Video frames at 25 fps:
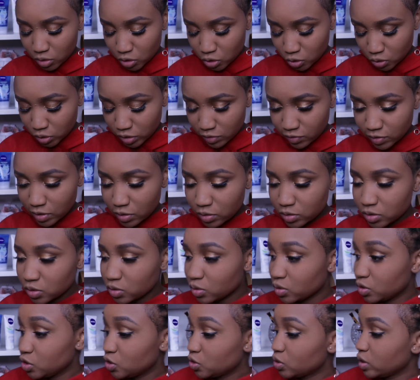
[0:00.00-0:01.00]
If I was
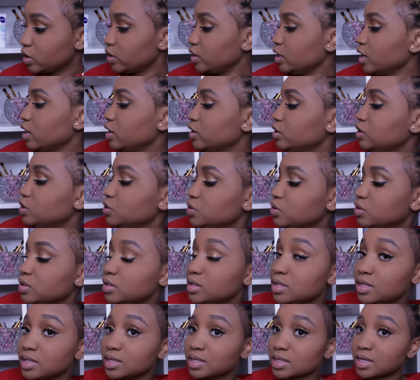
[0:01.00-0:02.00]
contouring, I'd use
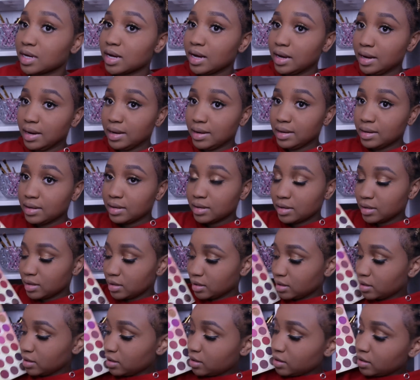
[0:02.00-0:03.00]
this color,
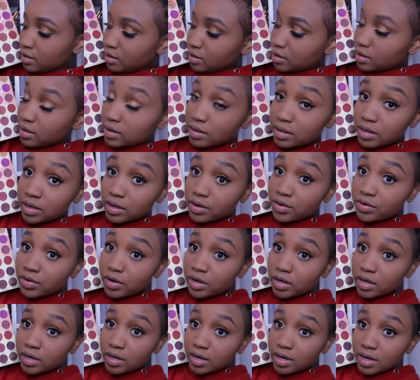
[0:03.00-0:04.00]
the gray
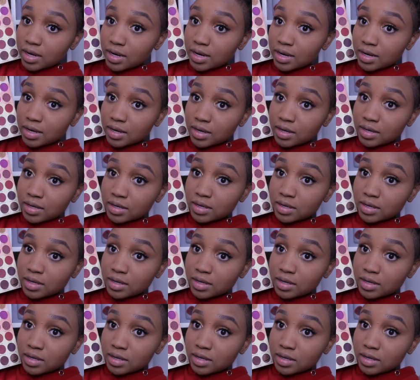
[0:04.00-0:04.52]
color,